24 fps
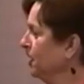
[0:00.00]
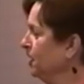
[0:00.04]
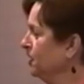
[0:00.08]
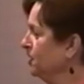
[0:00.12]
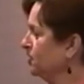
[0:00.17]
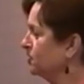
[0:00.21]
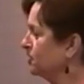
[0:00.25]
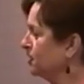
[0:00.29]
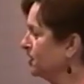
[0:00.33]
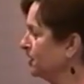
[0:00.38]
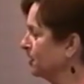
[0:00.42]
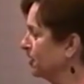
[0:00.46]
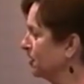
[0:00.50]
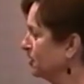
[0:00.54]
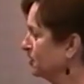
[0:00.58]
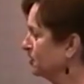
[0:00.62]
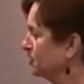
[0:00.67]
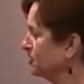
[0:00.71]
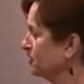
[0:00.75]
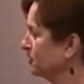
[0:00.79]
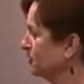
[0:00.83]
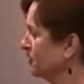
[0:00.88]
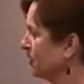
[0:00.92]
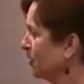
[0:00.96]
Jay and I are
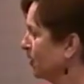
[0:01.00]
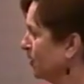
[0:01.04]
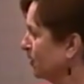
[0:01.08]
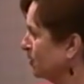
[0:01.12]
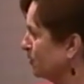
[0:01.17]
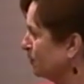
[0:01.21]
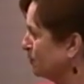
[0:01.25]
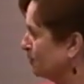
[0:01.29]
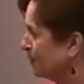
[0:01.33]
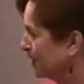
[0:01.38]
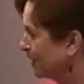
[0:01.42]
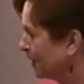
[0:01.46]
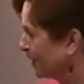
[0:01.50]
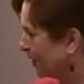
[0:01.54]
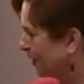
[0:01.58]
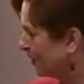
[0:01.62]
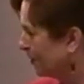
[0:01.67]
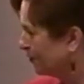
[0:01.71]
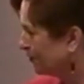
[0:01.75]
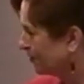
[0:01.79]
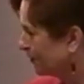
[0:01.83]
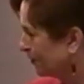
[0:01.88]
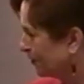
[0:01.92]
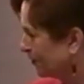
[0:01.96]
still arguing
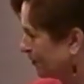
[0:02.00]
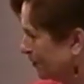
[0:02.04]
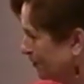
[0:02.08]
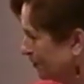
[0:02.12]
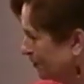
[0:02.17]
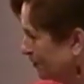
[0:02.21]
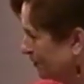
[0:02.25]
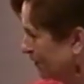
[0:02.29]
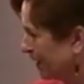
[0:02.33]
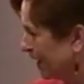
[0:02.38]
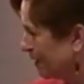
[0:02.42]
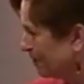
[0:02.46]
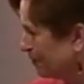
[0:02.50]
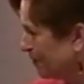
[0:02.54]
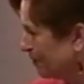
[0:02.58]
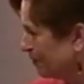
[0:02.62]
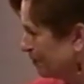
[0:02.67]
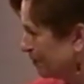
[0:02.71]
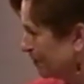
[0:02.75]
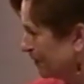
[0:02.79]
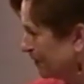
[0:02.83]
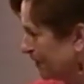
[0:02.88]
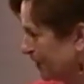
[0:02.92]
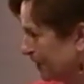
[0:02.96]
over who came up
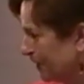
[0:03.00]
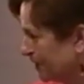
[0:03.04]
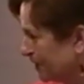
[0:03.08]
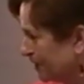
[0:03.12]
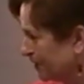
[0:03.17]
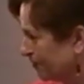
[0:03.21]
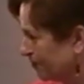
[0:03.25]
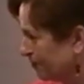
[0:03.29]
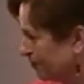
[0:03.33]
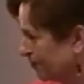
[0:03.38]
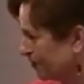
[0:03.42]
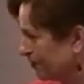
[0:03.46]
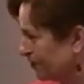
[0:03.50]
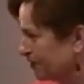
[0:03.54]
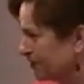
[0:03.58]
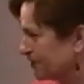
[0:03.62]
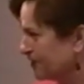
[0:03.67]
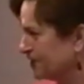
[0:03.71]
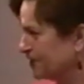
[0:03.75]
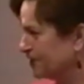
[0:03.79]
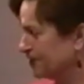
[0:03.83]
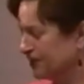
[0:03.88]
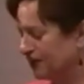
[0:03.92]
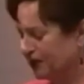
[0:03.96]
with the idea
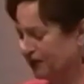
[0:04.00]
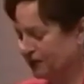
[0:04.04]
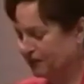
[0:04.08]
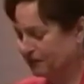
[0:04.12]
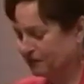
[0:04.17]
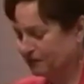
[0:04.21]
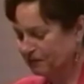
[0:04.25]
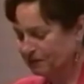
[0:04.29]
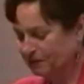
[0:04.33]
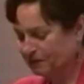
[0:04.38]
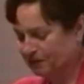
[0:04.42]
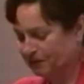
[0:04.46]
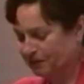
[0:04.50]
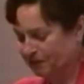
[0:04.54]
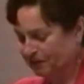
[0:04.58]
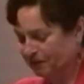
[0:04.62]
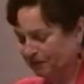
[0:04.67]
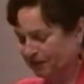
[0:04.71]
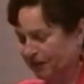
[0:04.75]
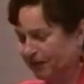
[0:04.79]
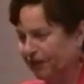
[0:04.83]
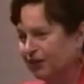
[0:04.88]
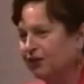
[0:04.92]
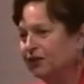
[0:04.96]
first. Um,
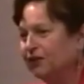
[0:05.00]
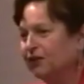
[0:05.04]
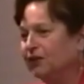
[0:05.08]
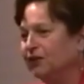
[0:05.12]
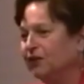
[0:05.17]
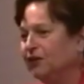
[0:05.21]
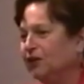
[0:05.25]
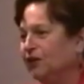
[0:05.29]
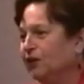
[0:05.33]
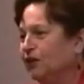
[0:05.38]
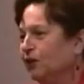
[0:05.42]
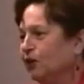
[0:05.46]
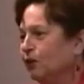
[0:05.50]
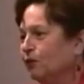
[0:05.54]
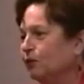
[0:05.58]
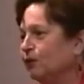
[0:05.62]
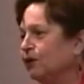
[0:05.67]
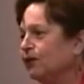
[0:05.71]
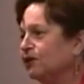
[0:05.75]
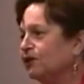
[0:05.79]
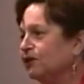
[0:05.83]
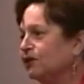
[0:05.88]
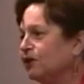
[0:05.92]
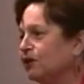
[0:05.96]
we
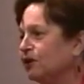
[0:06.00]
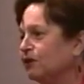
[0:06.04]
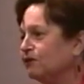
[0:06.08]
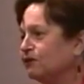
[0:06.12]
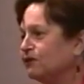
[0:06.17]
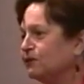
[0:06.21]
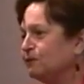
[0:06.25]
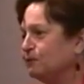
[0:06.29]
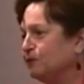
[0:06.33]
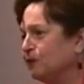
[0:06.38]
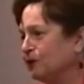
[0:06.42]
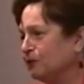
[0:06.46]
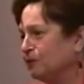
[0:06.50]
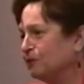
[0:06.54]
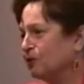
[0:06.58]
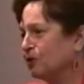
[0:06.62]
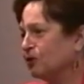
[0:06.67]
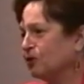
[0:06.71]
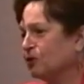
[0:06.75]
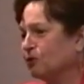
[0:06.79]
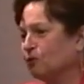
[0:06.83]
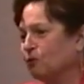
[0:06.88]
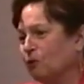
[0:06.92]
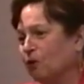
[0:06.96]
don't know if Spielberg
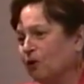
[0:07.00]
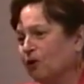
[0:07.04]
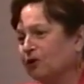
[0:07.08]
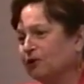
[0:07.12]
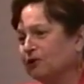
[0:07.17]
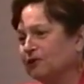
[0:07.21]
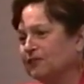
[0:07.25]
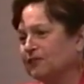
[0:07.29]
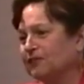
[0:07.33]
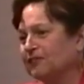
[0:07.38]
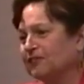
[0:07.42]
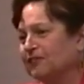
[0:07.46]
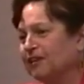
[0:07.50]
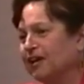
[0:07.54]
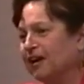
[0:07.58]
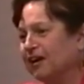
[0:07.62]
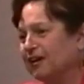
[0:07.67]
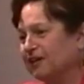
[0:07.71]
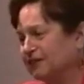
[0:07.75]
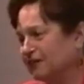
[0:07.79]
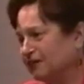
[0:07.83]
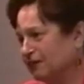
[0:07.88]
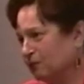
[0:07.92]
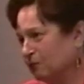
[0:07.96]
or Warner's
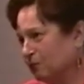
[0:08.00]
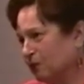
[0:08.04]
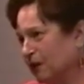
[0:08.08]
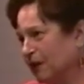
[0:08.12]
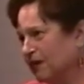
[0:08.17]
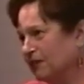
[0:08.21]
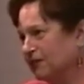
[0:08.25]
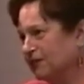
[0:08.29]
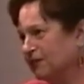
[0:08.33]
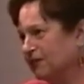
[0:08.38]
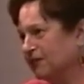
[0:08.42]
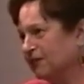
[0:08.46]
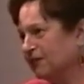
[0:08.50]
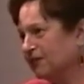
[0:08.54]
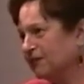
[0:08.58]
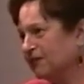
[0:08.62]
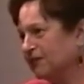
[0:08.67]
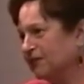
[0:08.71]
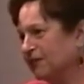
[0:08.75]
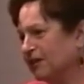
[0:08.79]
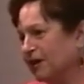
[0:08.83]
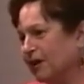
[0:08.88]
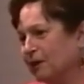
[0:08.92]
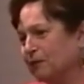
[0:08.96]
has the rights to this
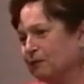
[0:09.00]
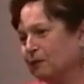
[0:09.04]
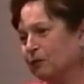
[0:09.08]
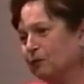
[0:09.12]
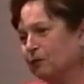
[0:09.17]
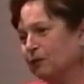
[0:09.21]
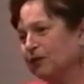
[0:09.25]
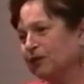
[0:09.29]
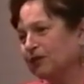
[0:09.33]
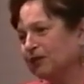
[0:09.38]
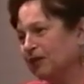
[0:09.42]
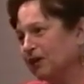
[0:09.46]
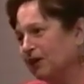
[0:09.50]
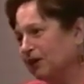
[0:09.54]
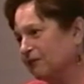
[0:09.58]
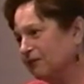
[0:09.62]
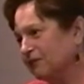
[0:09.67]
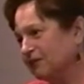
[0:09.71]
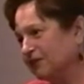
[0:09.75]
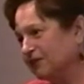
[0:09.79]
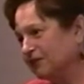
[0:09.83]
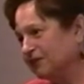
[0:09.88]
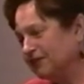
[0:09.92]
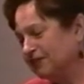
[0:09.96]
now, but we'd love
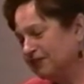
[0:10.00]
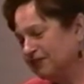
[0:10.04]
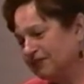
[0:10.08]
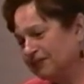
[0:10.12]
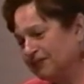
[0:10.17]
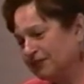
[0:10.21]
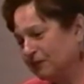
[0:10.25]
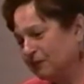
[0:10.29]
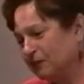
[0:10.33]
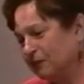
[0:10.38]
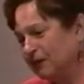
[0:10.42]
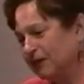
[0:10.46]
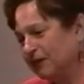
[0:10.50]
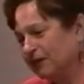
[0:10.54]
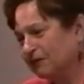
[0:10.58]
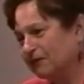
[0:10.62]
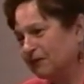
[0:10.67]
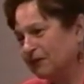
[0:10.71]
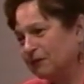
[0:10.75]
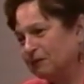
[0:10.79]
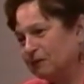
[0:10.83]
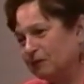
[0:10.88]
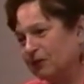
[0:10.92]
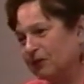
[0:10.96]
to see someone give
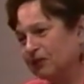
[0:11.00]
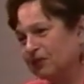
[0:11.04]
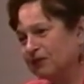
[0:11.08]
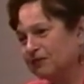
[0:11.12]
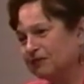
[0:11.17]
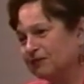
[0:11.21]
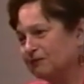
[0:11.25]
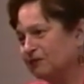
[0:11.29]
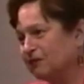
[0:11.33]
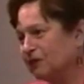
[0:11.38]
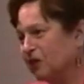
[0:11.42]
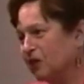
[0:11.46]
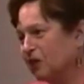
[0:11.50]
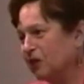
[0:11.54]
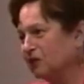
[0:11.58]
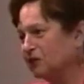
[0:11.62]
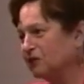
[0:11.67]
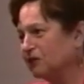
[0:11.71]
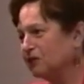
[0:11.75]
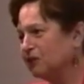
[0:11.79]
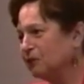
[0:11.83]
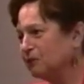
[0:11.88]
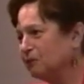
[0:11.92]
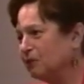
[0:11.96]
us millions of
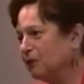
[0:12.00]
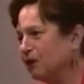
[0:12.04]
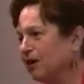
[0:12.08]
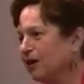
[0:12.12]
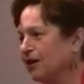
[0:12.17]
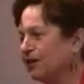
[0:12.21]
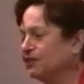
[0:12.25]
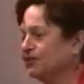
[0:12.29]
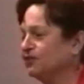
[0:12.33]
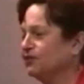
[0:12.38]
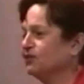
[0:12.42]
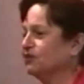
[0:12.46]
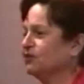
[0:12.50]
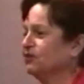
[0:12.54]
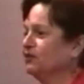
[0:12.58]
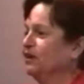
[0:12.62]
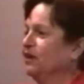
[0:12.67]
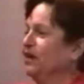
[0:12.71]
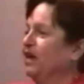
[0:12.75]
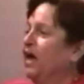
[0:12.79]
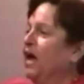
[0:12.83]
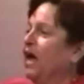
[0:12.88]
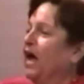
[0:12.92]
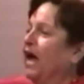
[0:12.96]
dollars to plaster
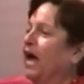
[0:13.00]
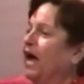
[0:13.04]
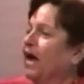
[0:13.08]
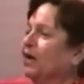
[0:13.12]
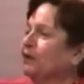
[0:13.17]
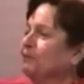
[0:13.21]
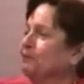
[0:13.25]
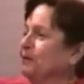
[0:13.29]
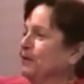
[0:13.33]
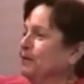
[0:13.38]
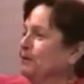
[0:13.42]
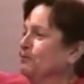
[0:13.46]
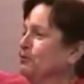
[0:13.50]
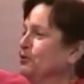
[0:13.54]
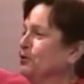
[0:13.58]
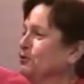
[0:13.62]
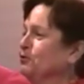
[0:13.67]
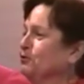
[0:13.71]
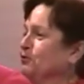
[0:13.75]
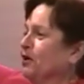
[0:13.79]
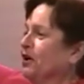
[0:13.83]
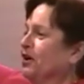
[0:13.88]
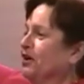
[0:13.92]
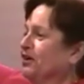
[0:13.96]
Acme Moon
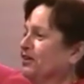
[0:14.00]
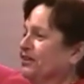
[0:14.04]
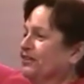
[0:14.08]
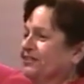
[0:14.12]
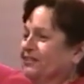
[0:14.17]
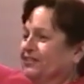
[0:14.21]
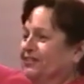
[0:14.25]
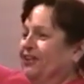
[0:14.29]
Rocket